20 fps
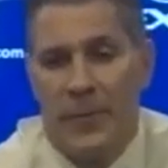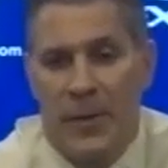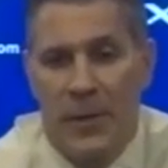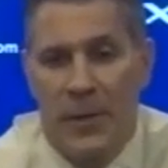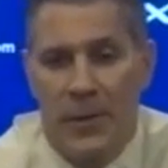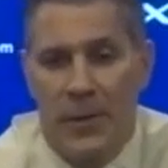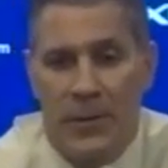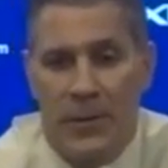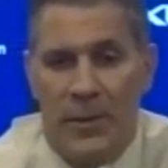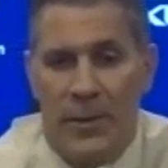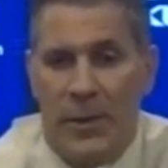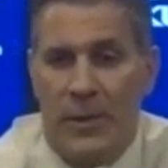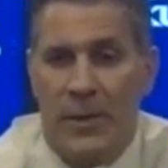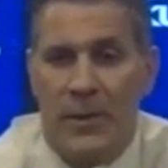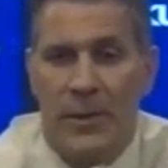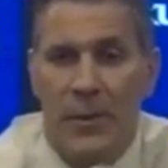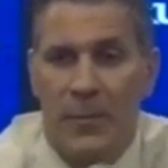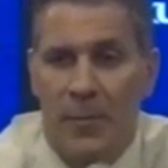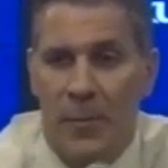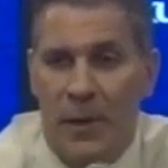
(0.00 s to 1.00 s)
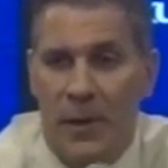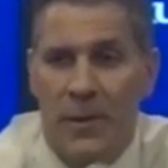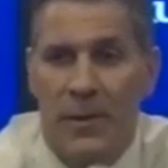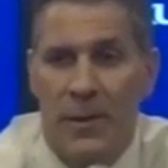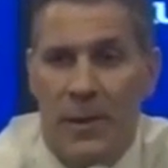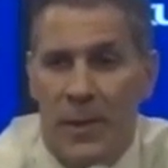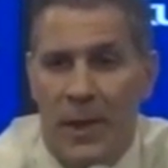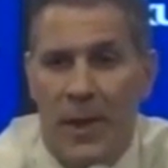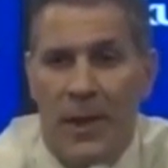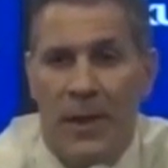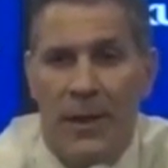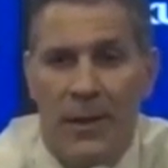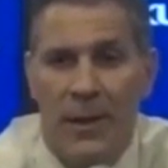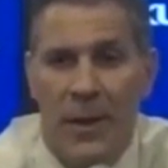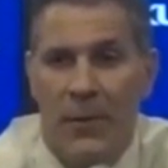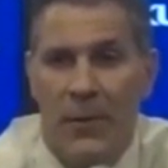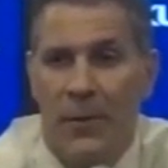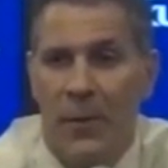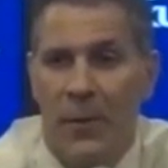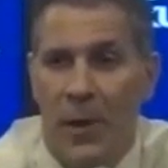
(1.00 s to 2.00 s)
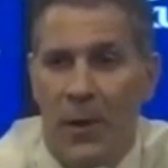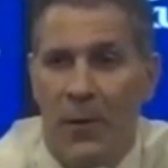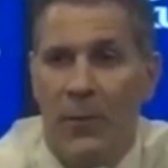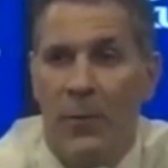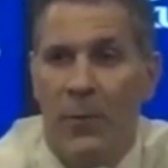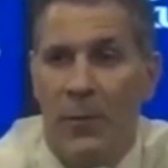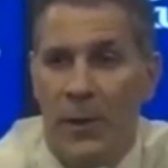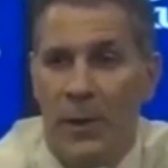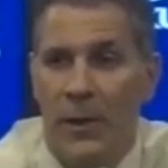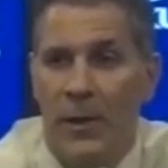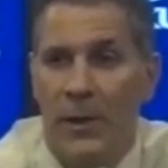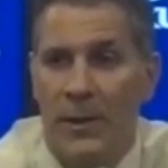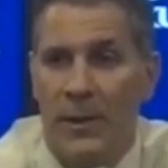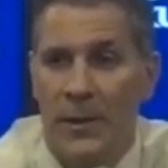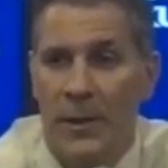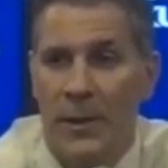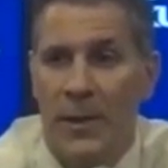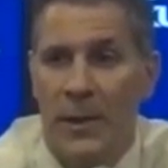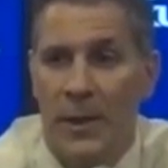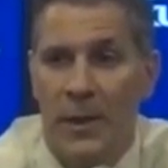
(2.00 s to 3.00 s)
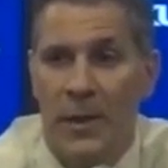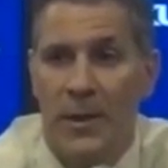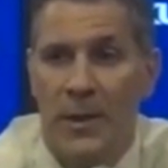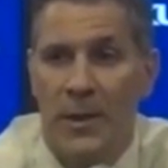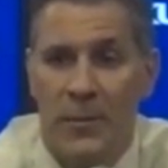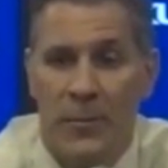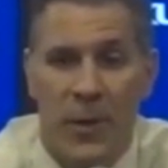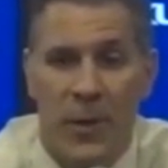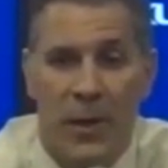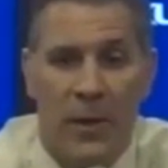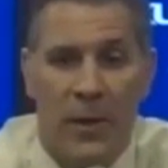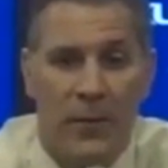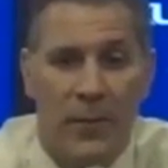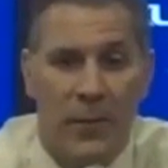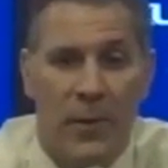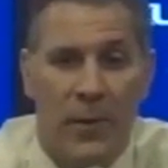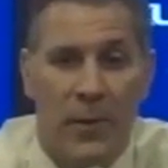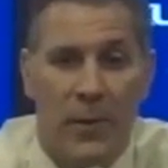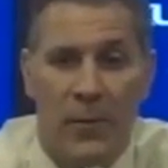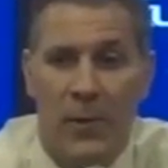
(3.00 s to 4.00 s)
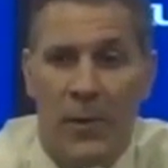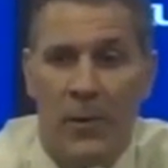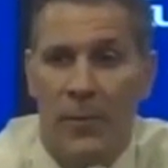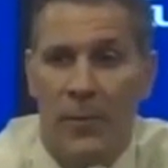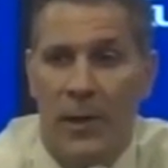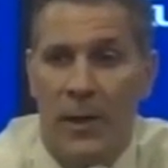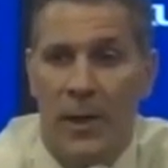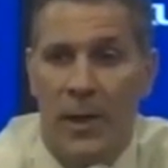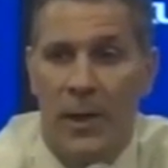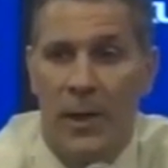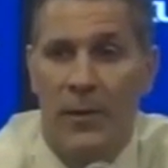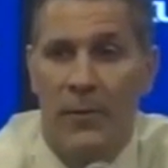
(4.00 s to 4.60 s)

You know, 60 minutes a night. I don't know how realistic it is, but it would have been